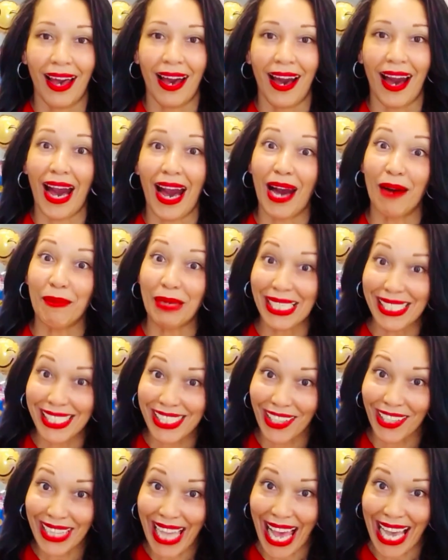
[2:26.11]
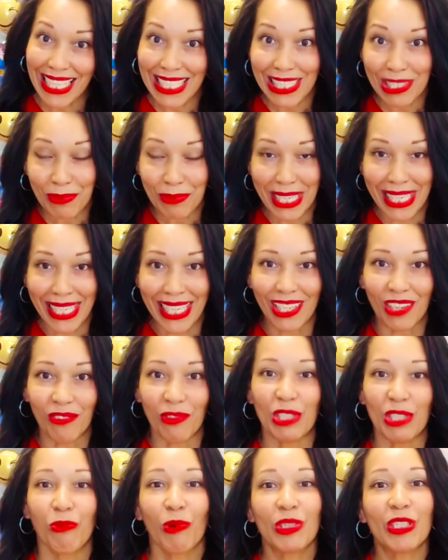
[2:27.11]
um, until last week
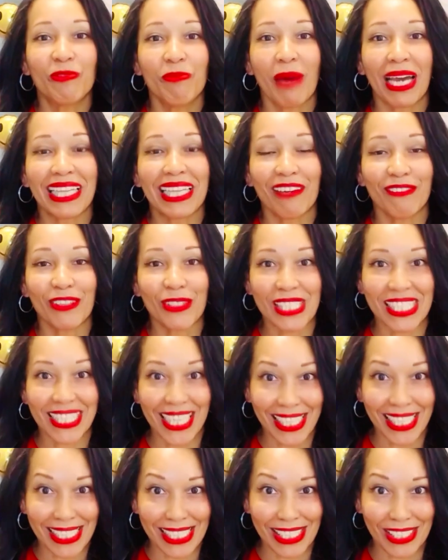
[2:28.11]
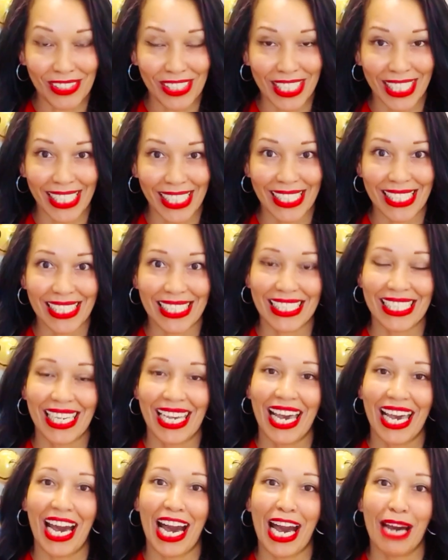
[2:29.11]
when one of my level six students
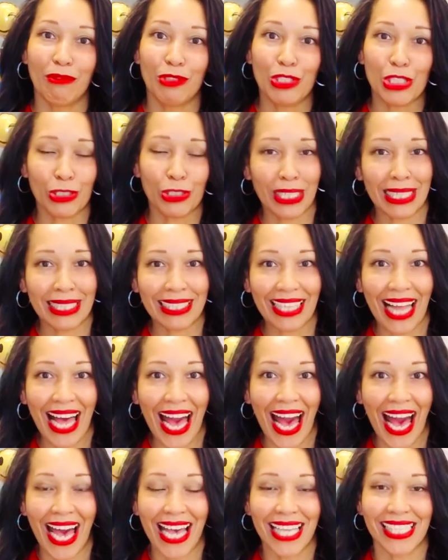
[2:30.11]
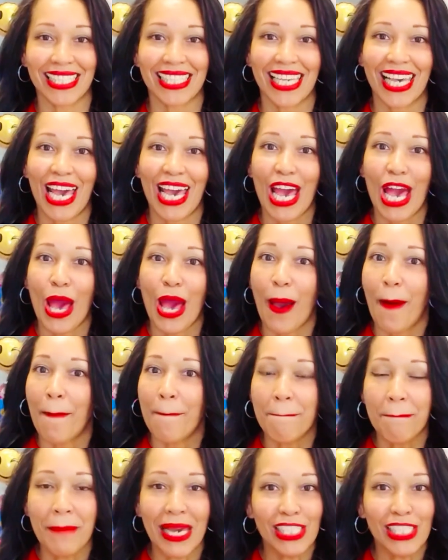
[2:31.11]
um, during class
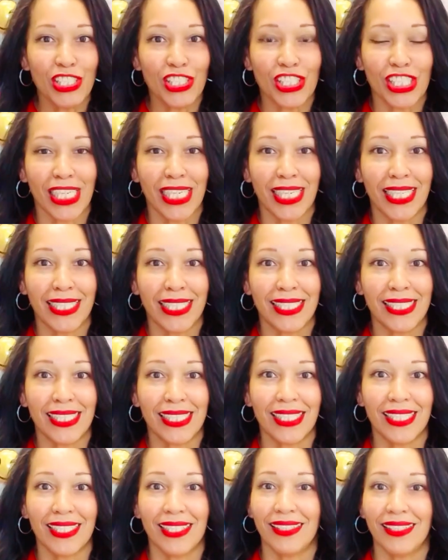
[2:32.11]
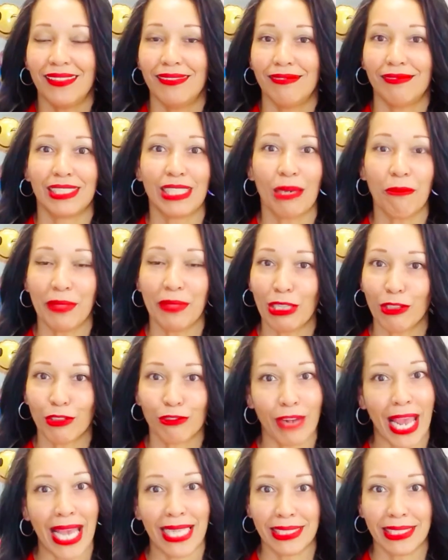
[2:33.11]
mentioned something
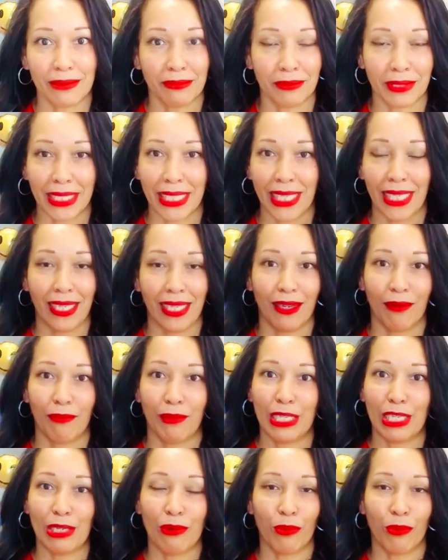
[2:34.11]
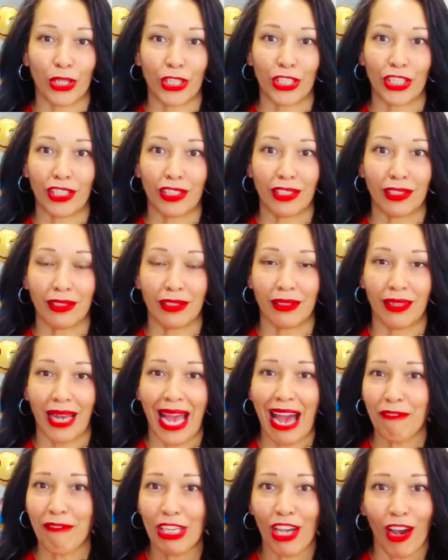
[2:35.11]
randomly. We were
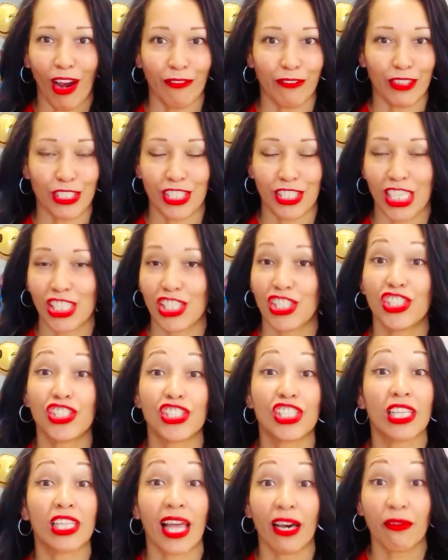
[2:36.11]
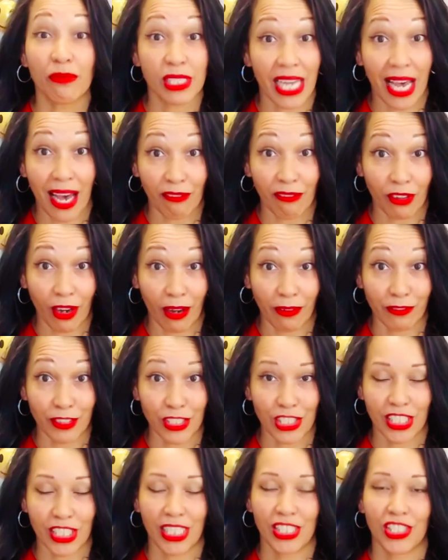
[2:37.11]
having conversations. She loves to have
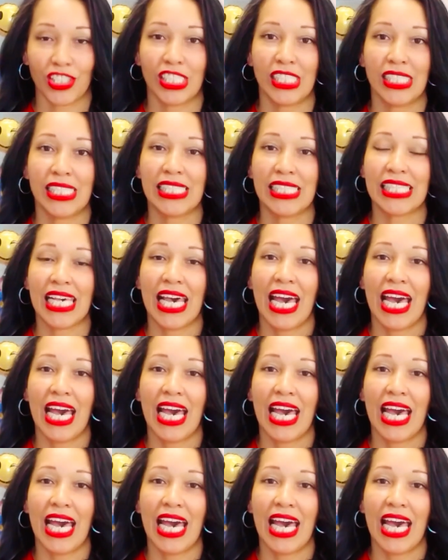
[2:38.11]
conversations.